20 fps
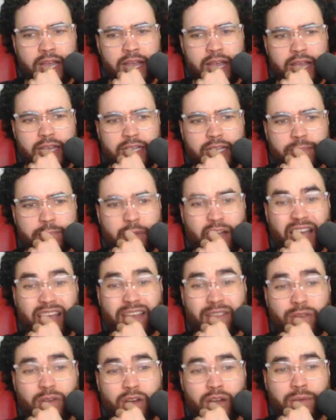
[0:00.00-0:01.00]
And it's
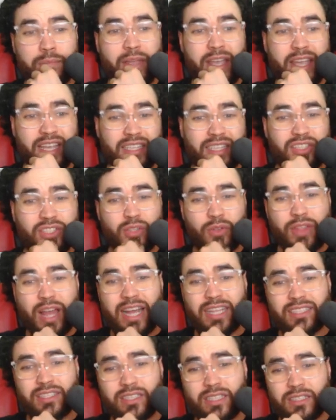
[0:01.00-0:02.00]
Python based. So
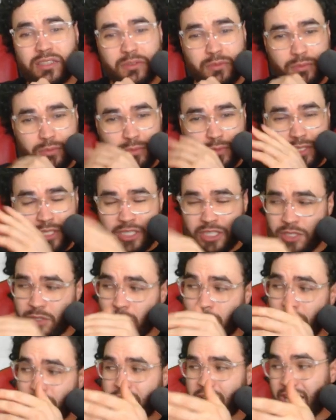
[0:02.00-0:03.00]
that's the really
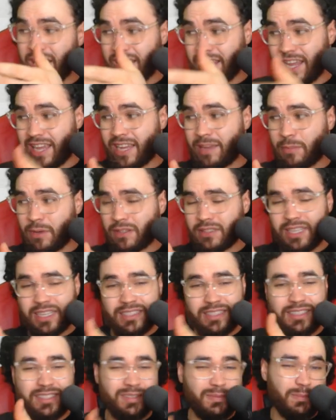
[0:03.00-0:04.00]
cool thing I like about
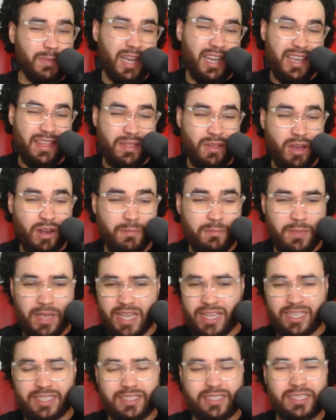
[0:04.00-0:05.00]
this. It's Python
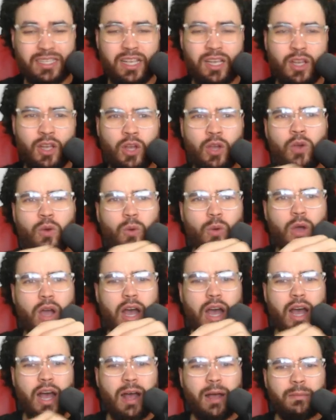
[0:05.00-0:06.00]
based.
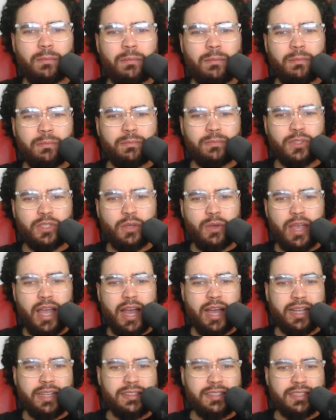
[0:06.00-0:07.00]
So
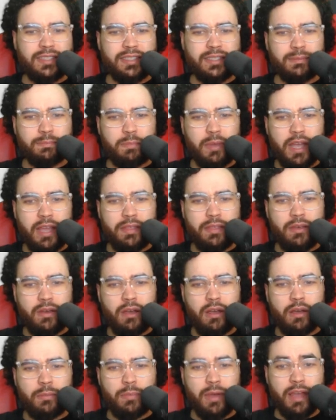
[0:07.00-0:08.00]
yeah, it's
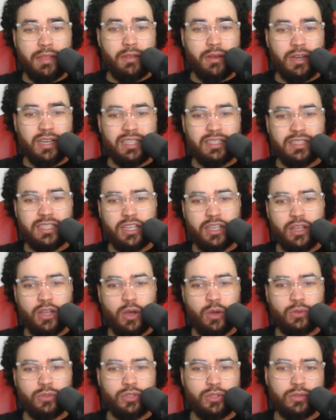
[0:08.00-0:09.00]
Python. Python is the
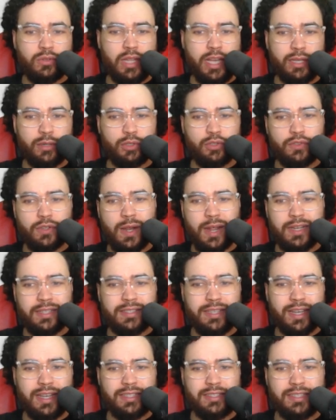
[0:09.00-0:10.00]
go-to language for data
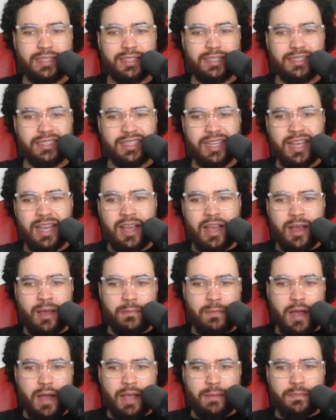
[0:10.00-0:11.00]
scientists.
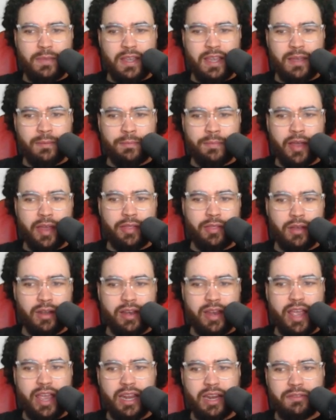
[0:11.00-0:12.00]
By being
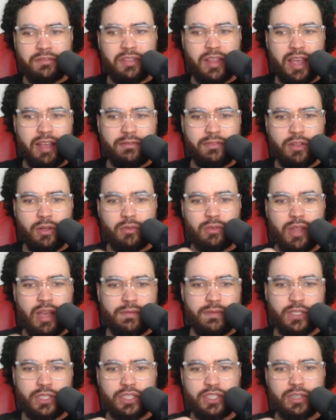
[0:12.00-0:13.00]
Python native, Langflow
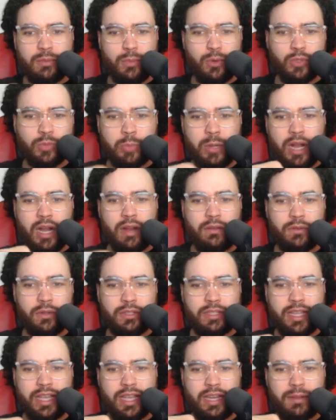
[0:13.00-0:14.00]
leverages the most powerful
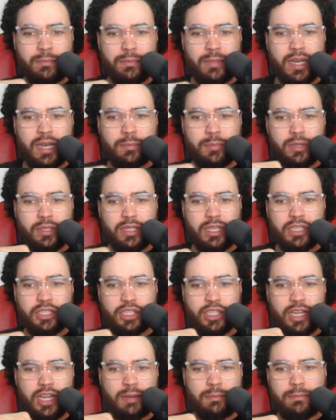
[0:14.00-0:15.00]
data
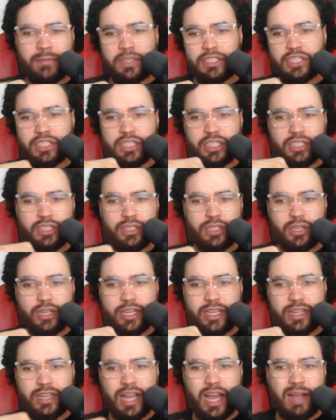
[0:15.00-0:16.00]
manipulation and machine
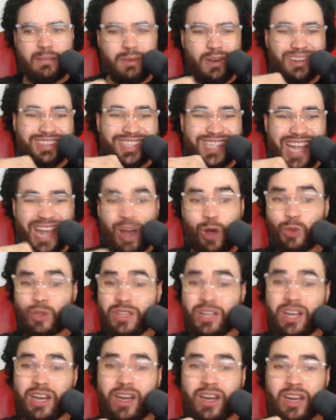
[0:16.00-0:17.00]
learning libraries
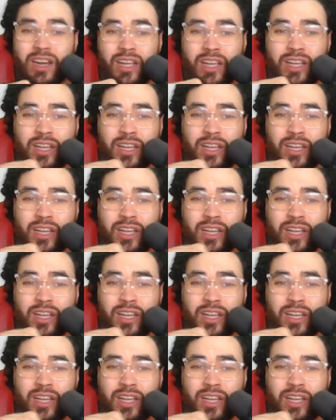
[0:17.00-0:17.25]
out there.